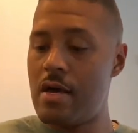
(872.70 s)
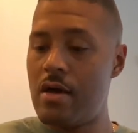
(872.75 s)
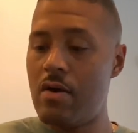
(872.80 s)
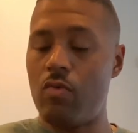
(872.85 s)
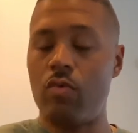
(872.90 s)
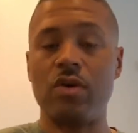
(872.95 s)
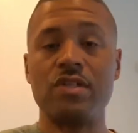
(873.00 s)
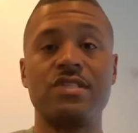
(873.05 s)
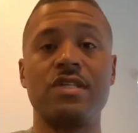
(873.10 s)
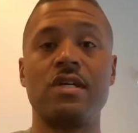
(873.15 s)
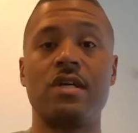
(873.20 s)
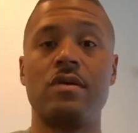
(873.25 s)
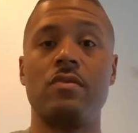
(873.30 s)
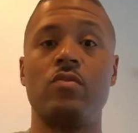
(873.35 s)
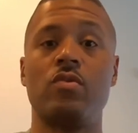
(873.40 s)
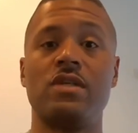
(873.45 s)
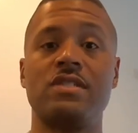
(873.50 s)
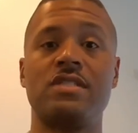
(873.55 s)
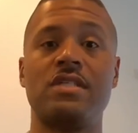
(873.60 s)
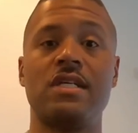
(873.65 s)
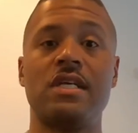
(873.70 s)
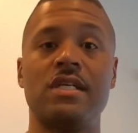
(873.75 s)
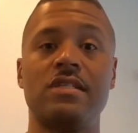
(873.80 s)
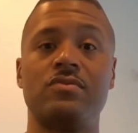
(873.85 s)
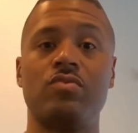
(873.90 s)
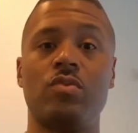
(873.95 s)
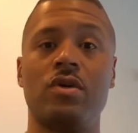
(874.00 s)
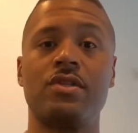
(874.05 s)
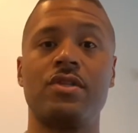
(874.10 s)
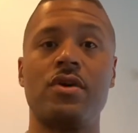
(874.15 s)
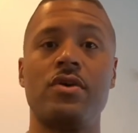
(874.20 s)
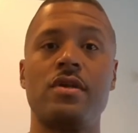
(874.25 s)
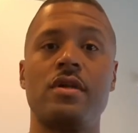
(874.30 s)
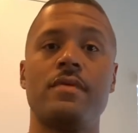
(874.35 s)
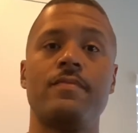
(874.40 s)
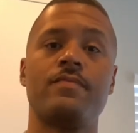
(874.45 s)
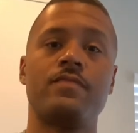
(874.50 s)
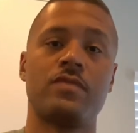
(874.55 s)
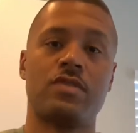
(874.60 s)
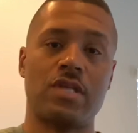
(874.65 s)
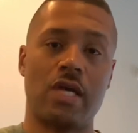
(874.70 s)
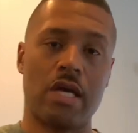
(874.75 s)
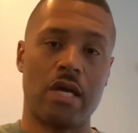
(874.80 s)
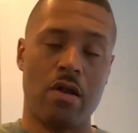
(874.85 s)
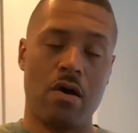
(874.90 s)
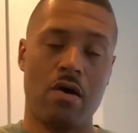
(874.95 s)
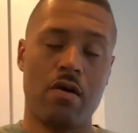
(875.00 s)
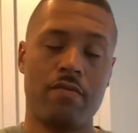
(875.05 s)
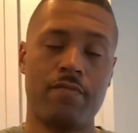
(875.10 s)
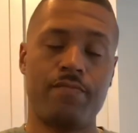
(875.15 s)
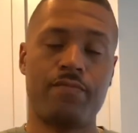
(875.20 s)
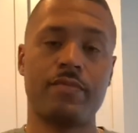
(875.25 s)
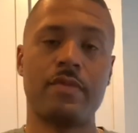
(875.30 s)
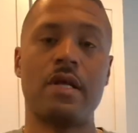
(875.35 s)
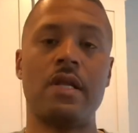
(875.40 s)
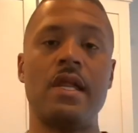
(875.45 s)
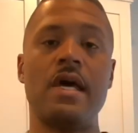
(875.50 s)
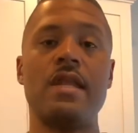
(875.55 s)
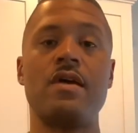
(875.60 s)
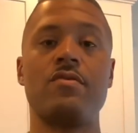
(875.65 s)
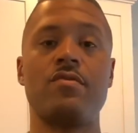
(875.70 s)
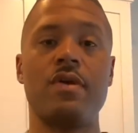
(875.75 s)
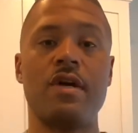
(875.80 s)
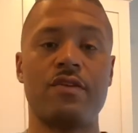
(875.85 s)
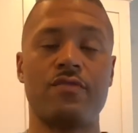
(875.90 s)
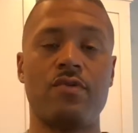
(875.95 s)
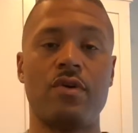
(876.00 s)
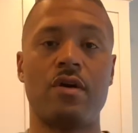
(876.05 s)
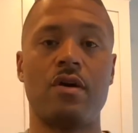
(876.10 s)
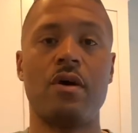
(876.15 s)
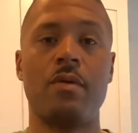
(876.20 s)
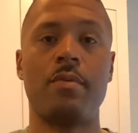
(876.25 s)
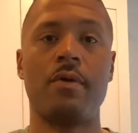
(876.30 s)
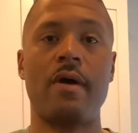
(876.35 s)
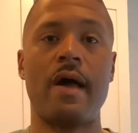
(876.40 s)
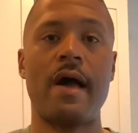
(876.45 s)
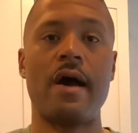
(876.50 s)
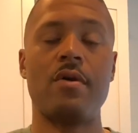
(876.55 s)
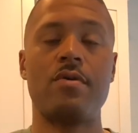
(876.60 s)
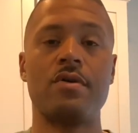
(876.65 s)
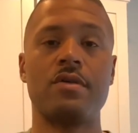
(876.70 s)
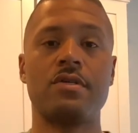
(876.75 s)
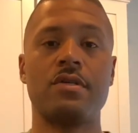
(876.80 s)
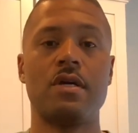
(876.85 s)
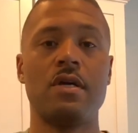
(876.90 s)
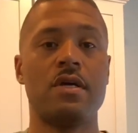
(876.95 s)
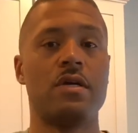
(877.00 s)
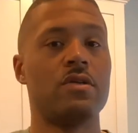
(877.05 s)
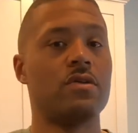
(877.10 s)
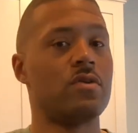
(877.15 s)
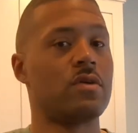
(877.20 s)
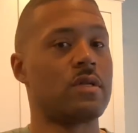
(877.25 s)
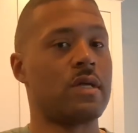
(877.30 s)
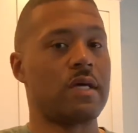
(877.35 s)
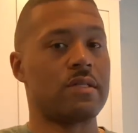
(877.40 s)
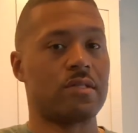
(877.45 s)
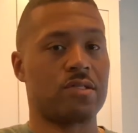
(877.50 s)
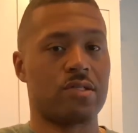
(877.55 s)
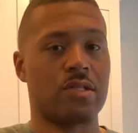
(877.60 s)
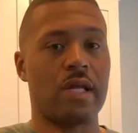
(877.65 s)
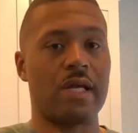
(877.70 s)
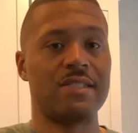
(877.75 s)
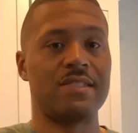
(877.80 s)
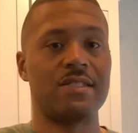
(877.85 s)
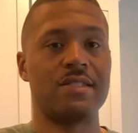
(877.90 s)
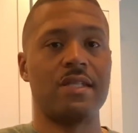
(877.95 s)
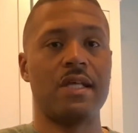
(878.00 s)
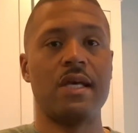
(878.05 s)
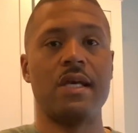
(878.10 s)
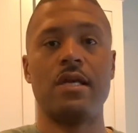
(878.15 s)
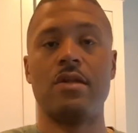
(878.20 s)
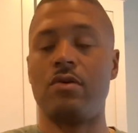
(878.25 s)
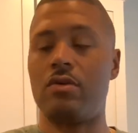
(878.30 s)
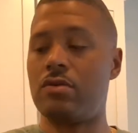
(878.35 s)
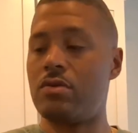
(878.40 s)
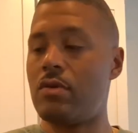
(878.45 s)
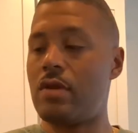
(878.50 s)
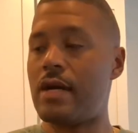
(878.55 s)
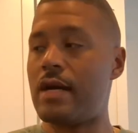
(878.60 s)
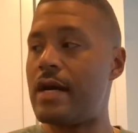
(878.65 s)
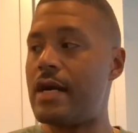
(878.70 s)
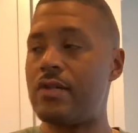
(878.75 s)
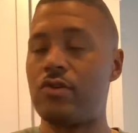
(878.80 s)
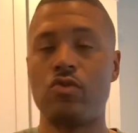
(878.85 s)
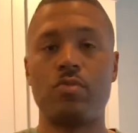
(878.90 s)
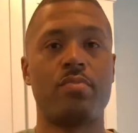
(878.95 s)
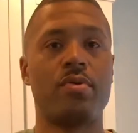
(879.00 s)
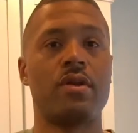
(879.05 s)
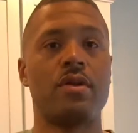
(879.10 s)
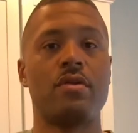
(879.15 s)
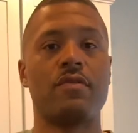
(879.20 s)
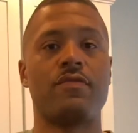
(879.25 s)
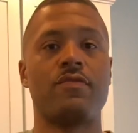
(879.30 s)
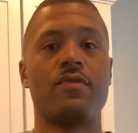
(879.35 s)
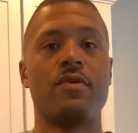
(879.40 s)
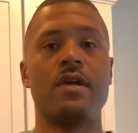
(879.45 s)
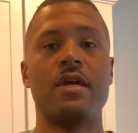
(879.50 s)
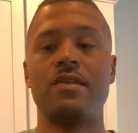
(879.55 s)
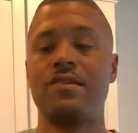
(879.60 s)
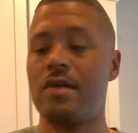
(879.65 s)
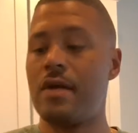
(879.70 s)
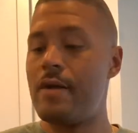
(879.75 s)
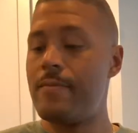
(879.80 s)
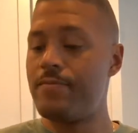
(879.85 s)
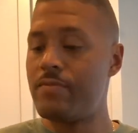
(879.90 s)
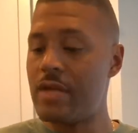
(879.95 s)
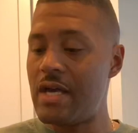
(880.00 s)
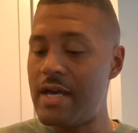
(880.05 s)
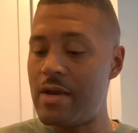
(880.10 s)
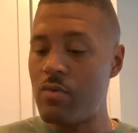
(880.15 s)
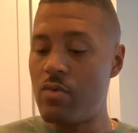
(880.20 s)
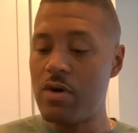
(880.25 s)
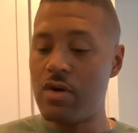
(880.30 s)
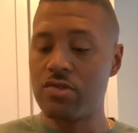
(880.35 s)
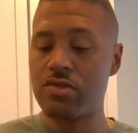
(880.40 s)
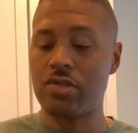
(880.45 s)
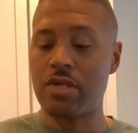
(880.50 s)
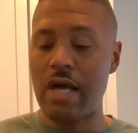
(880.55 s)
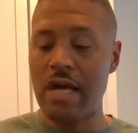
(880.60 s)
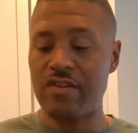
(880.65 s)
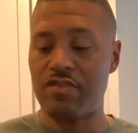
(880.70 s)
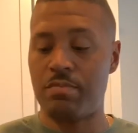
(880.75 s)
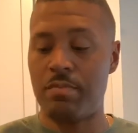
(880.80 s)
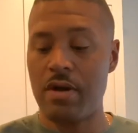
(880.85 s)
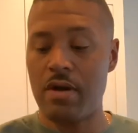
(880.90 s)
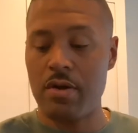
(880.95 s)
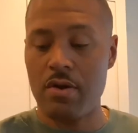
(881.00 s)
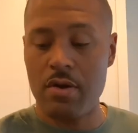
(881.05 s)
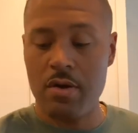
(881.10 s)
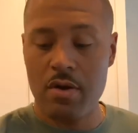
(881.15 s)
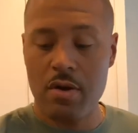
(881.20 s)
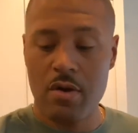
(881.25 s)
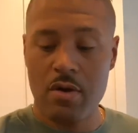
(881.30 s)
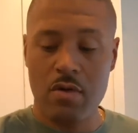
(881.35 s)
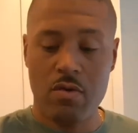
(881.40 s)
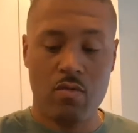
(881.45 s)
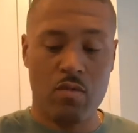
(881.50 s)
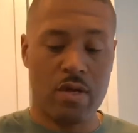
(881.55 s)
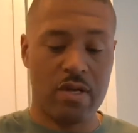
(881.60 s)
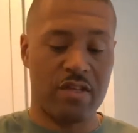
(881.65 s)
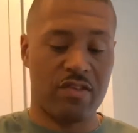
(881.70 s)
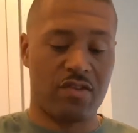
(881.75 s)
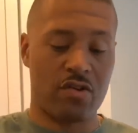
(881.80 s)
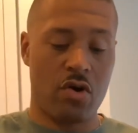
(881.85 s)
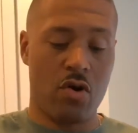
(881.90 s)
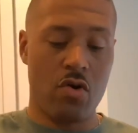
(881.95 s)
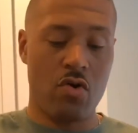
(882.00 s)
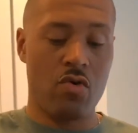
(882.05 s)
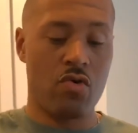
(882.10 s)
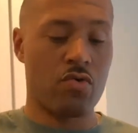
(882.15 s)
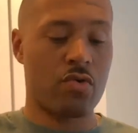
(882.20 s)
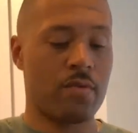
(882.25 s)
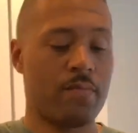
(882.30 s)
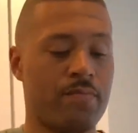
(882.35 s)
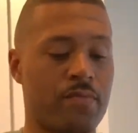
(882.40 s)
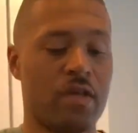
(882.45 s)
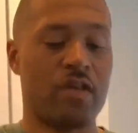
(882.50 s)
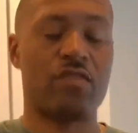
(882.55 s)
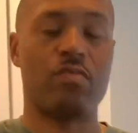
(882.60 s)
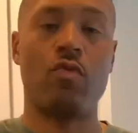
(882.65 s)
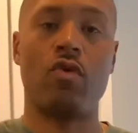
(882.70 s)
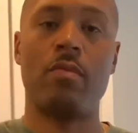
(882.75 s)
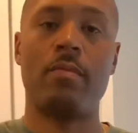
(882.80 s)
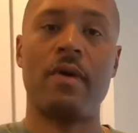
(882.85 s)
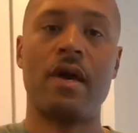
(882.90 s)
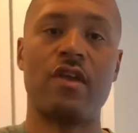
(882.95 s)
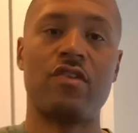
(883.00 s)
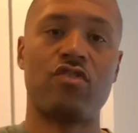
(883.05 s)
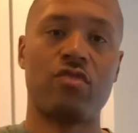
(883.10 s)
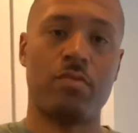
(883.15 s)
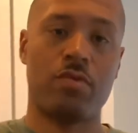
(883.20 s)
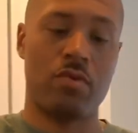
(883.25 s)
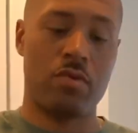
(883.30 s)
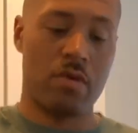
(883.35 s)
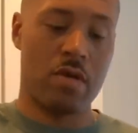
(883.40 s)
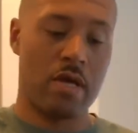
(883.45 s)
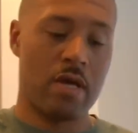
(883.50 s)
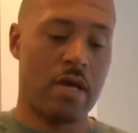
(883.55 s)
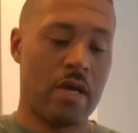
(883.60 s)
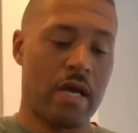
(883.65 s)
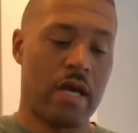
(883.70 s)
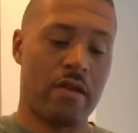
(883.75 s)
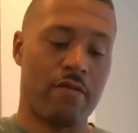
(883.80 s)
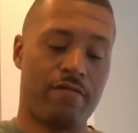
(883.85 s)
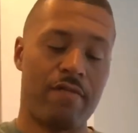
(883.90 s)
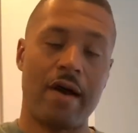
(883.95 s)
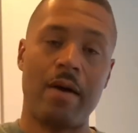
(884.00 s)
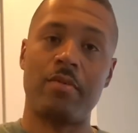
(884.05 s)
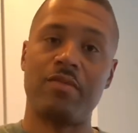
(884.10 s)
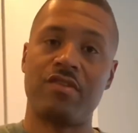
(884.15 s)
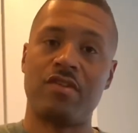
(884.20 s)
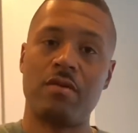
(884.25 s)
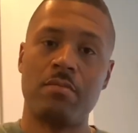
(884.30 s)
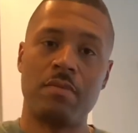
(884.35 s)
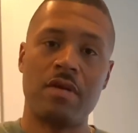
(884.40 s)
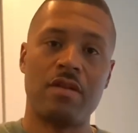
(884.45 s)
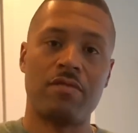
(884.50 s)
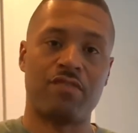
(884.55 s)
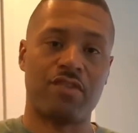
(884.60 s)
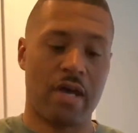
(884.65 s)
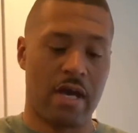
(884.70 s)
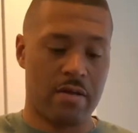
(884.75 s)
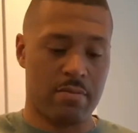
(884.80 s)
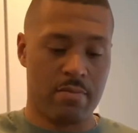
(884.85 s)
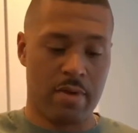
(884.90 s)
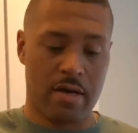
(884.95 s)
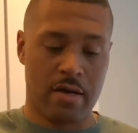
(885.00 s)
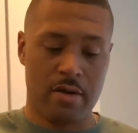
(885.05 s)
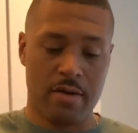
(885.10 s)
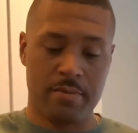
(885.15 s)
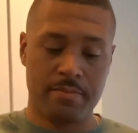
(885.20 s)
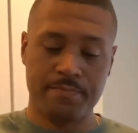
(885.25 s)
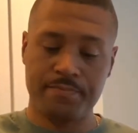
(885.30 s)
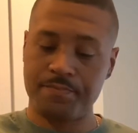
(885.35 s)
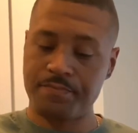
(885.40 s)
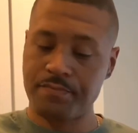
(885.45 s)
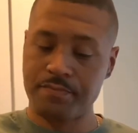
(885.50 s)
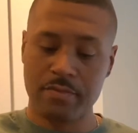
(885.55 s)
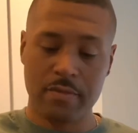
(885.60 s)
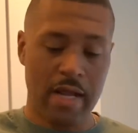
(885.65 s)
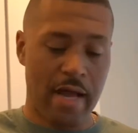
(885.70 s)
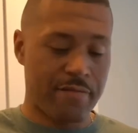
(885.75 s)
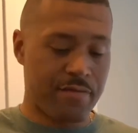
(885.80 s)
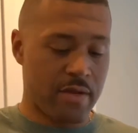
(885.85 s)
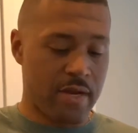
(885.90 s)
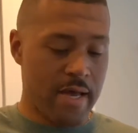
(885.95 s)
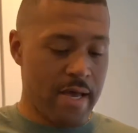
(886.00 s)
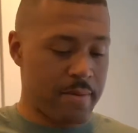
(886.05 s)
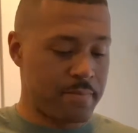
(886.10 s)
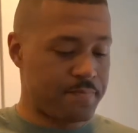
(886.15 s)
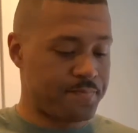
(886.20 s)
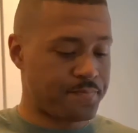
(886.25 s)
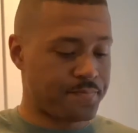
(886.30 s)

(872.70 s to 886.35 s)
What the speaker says: Once it gets 130, take it off, let it rest for a couple of hours. You can either slice it then or do like I do, put it in the fridge. It will slice better when it's cold, it's more manageable, and the fibers in the meat have tightened back up. After that,